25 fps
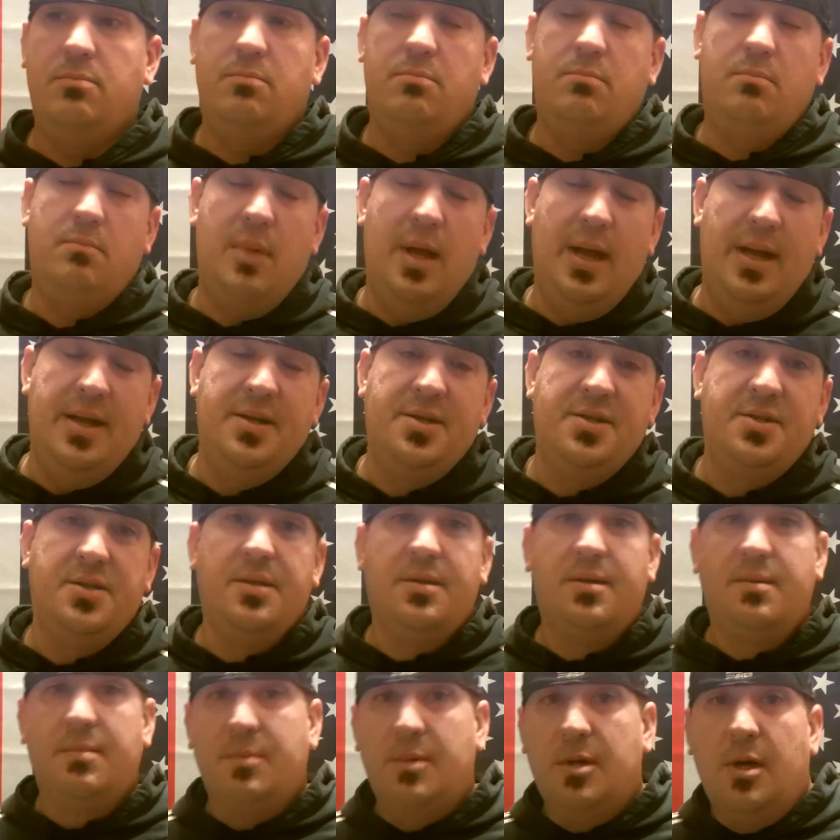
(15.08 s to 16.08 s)
minus
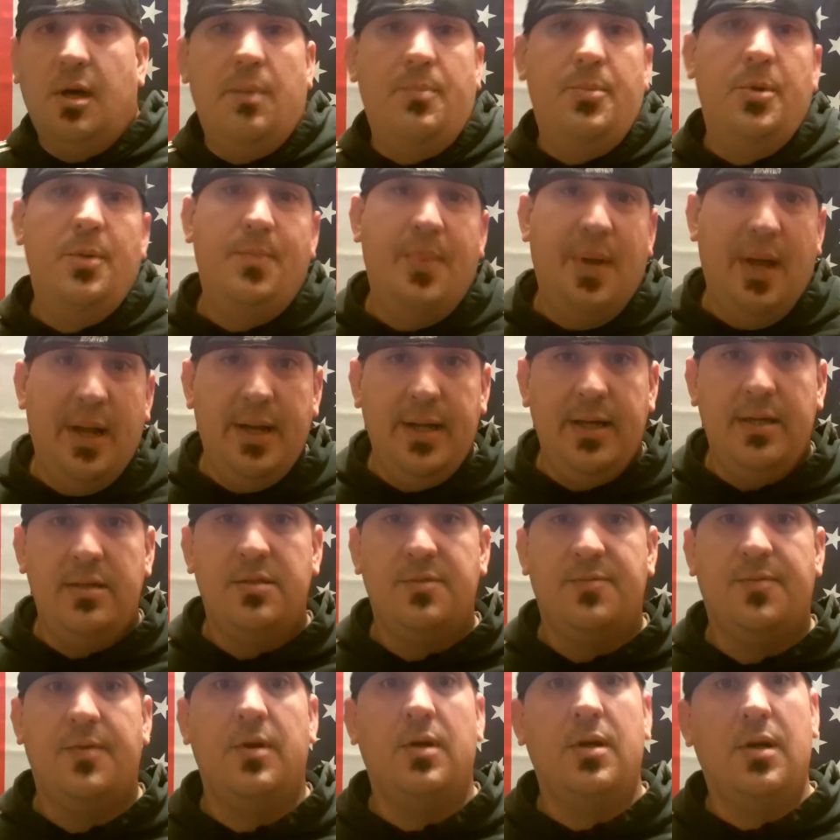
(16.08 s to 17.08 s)
the couple pennies
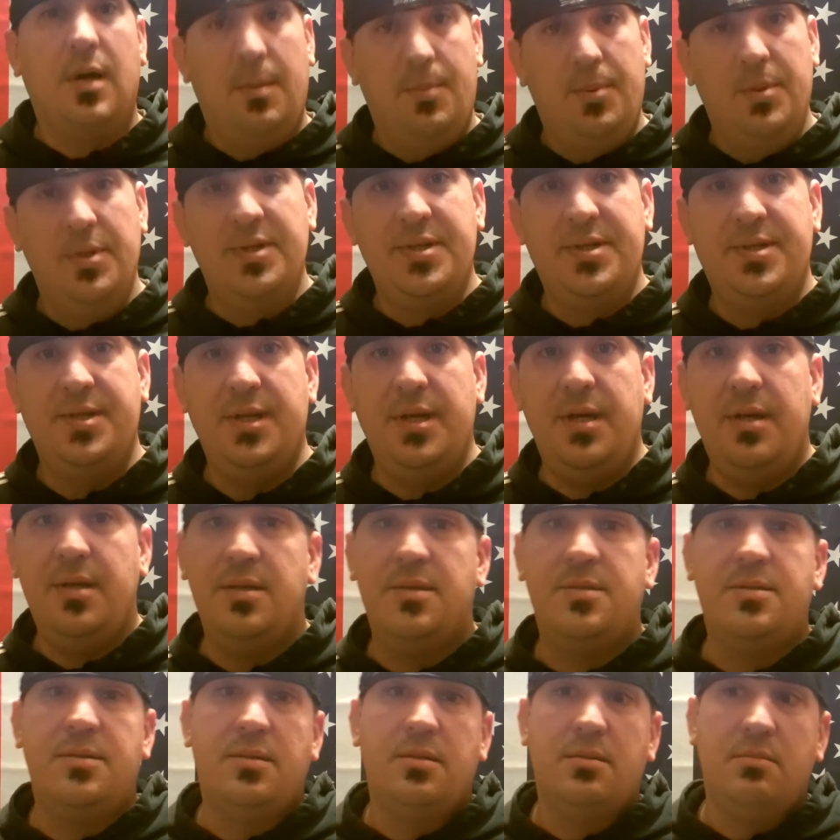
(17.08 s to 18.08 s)
for a couple of
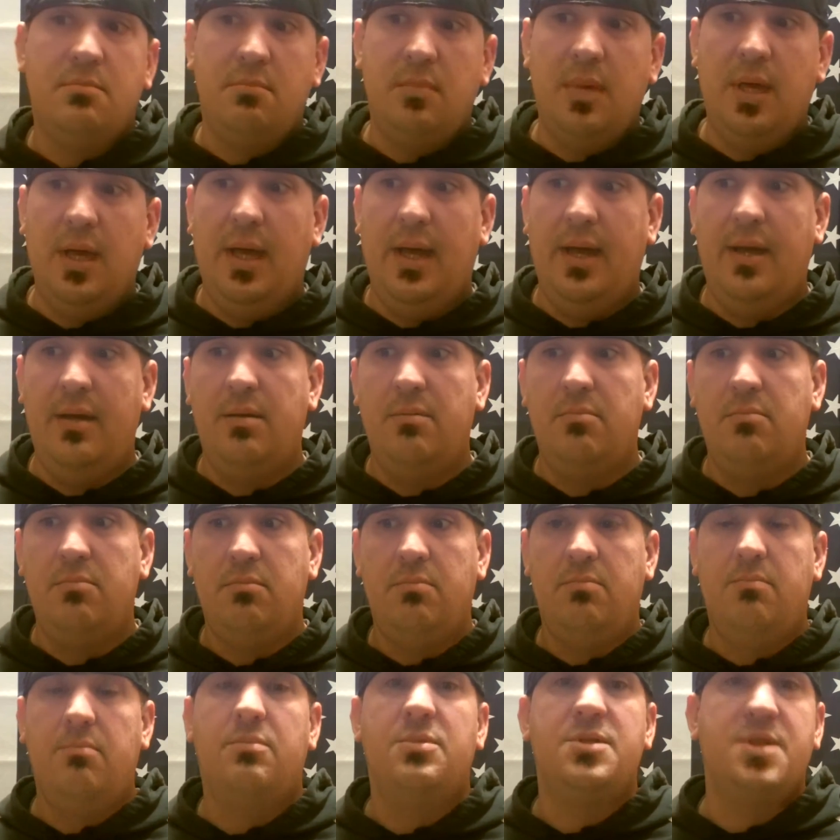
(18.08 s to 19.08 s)
seeds and
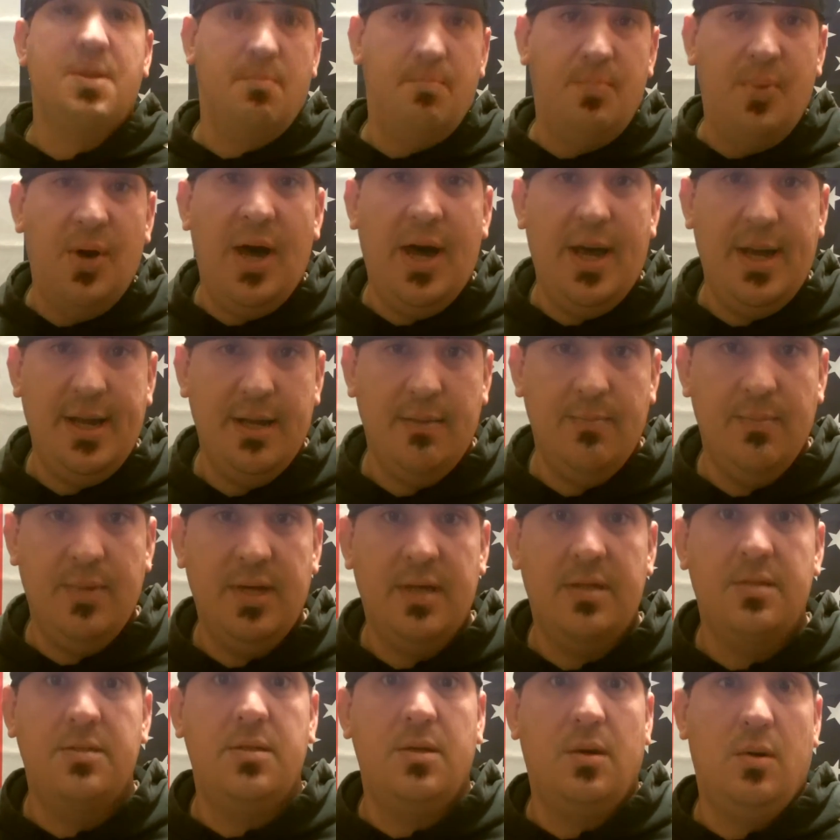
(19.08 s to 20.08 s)
some potting
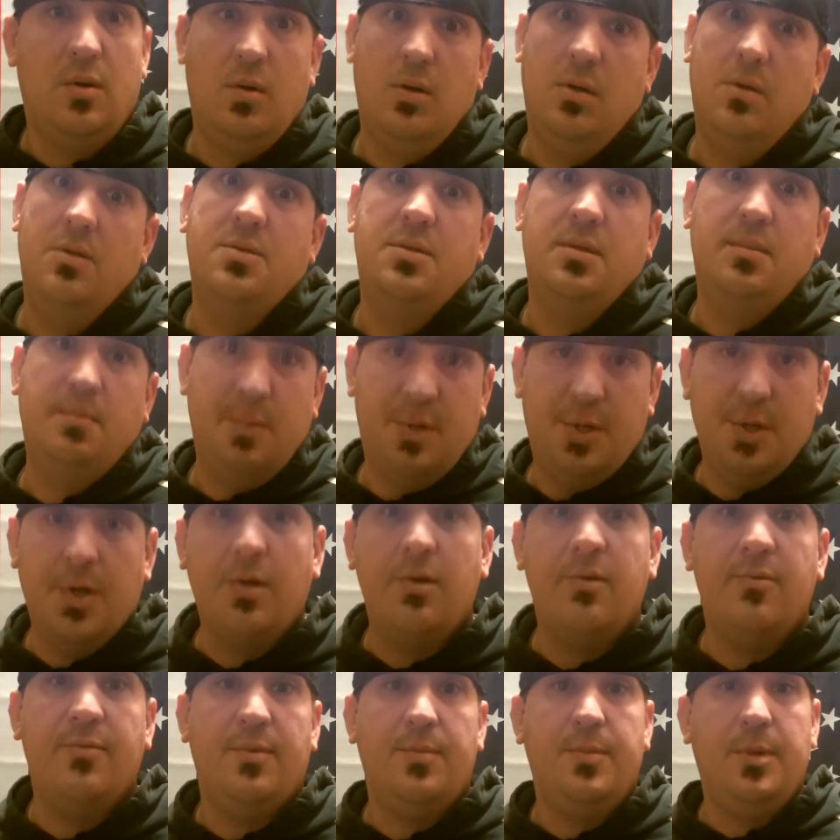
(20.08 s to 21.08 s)
mix or some
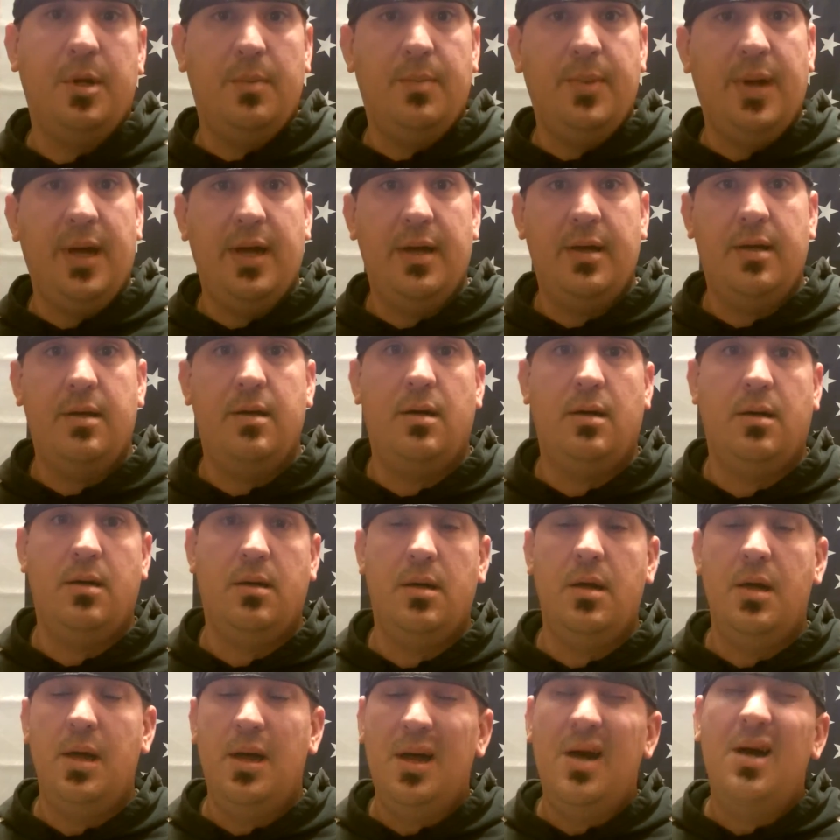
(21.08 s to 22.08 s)
dirt from your
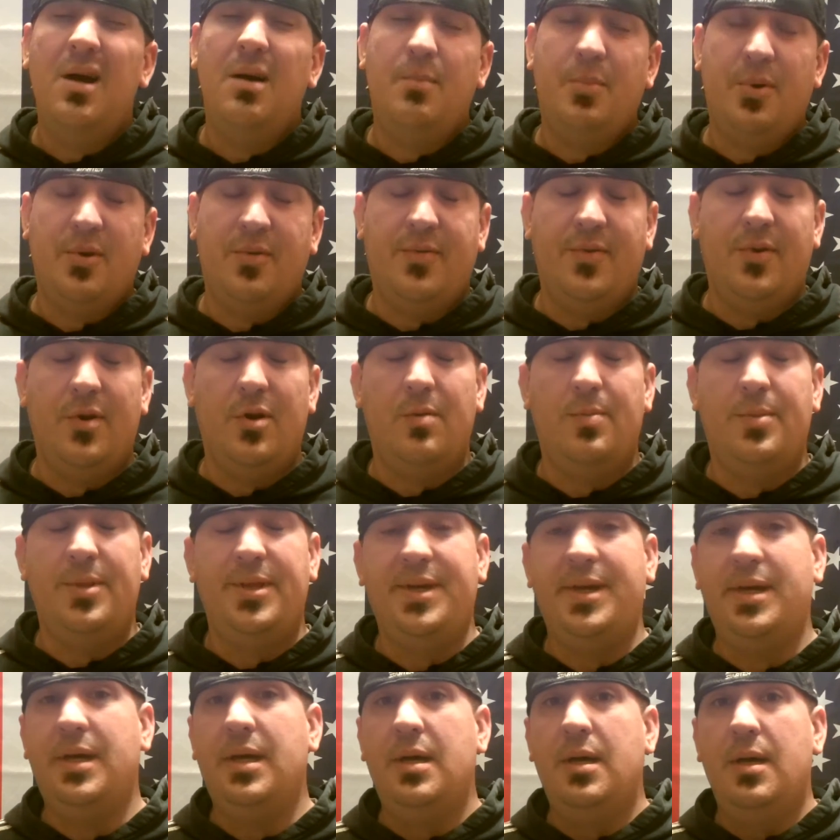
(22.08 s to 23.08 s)
backyard.
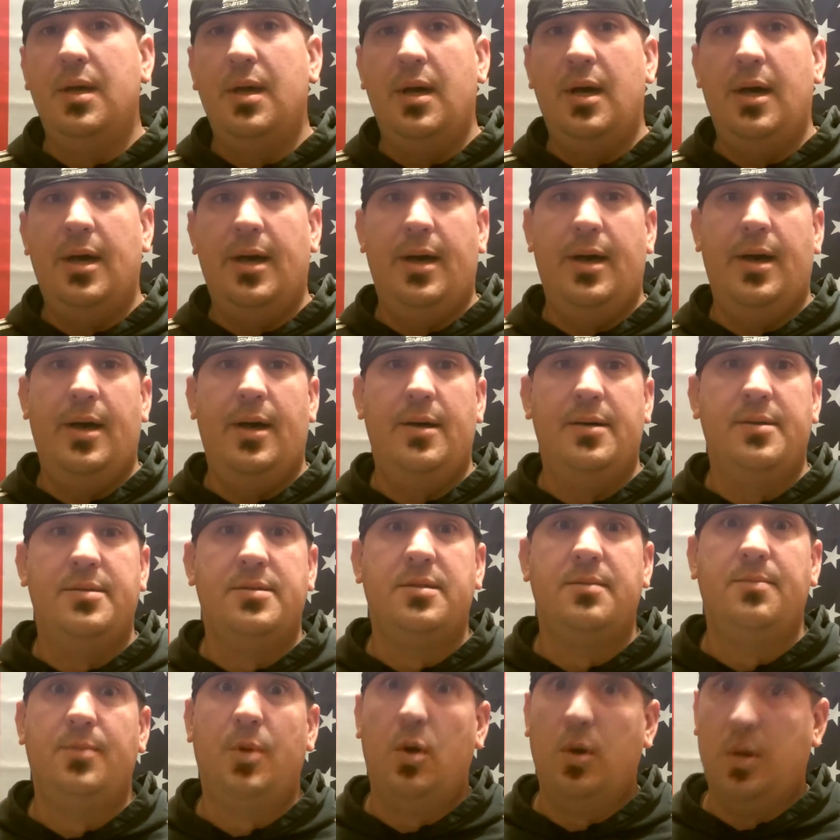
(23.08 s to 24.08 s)
Preferably
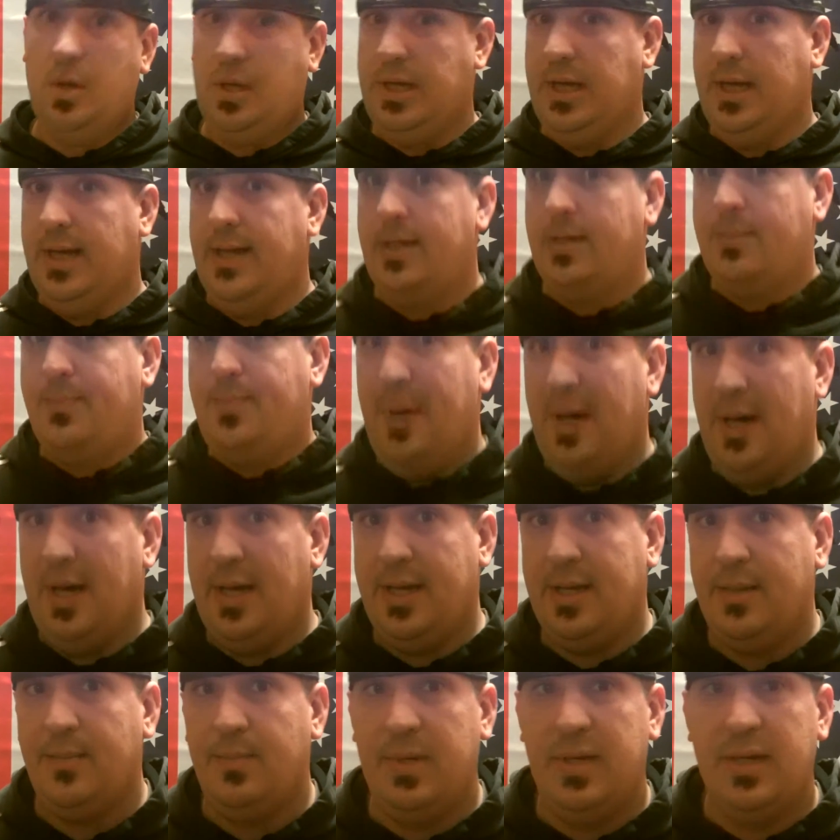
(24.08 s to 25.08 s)
some organic
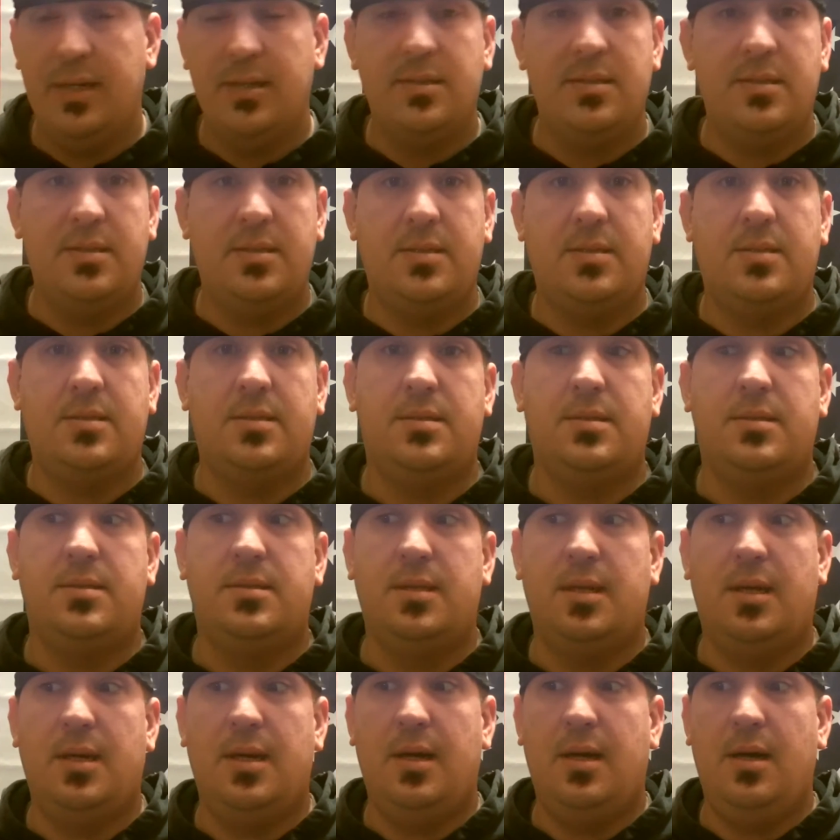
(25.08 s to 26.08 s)
potting mix
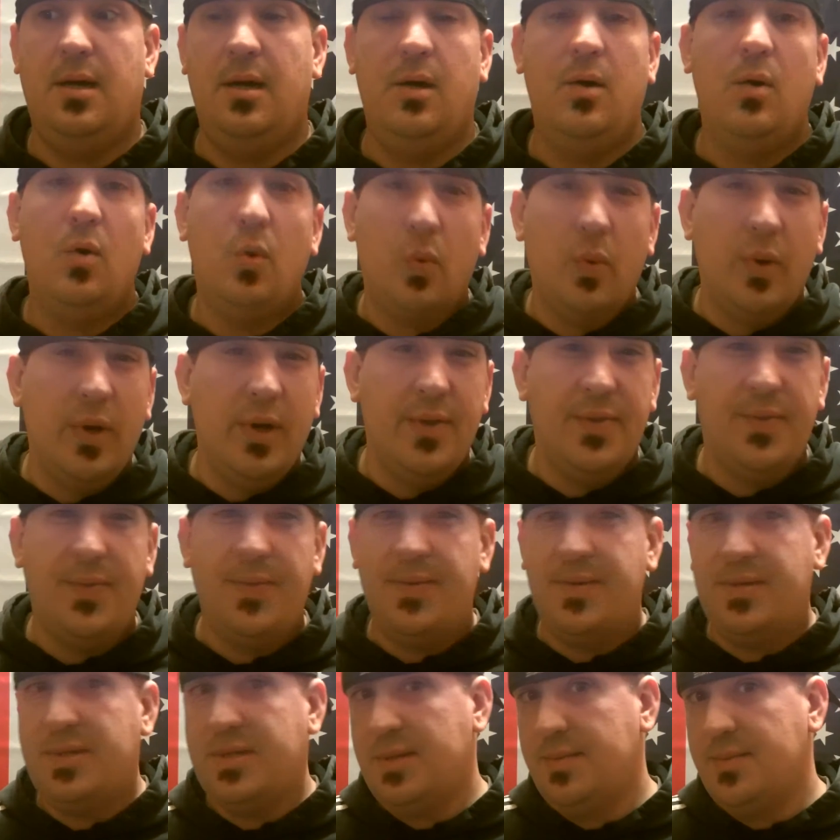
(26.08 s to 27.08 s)
with
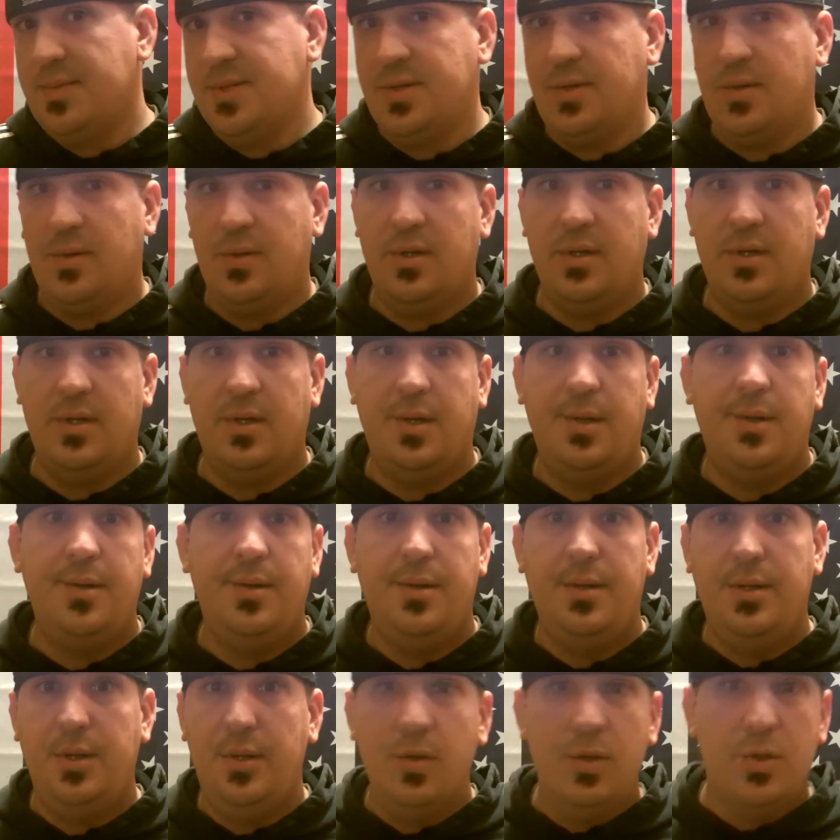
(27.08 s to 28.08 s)
some sort of
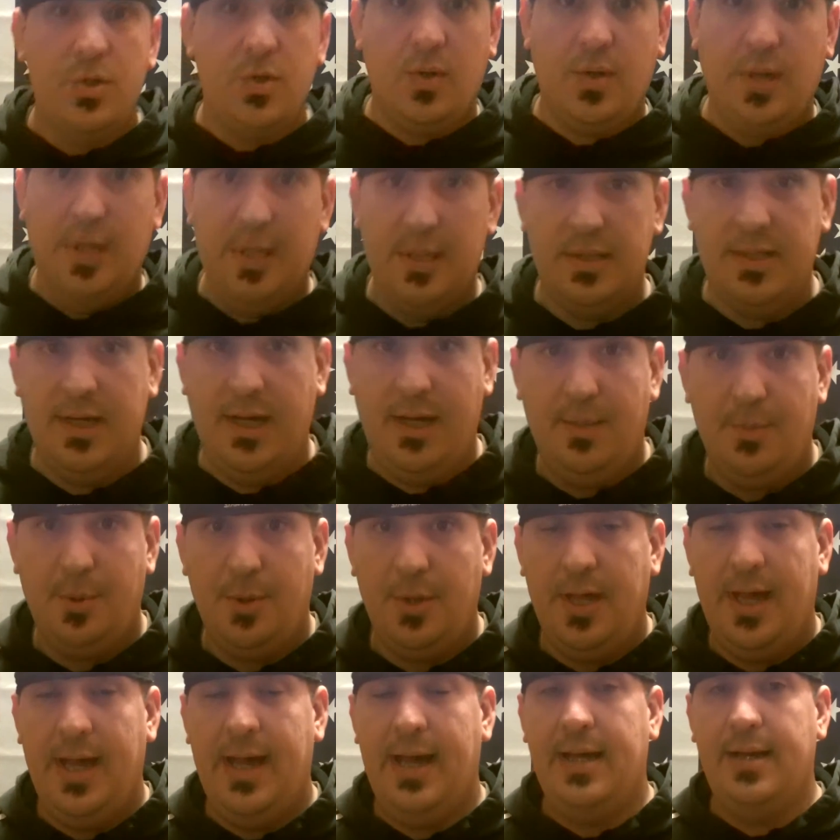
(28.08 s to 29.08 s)
nutrient
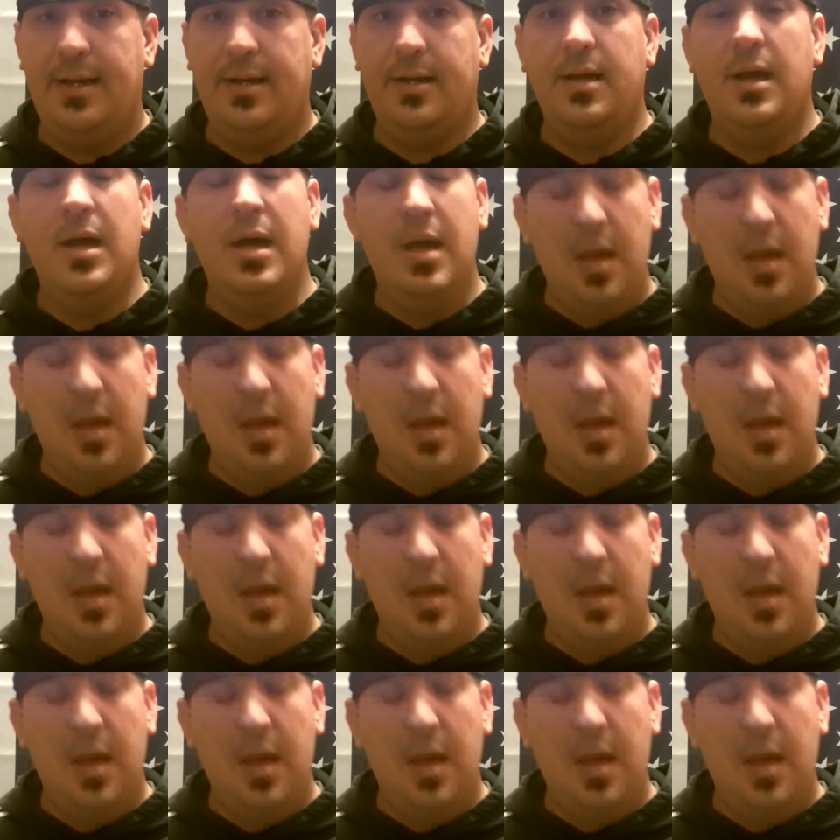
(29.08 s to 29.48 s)
table added.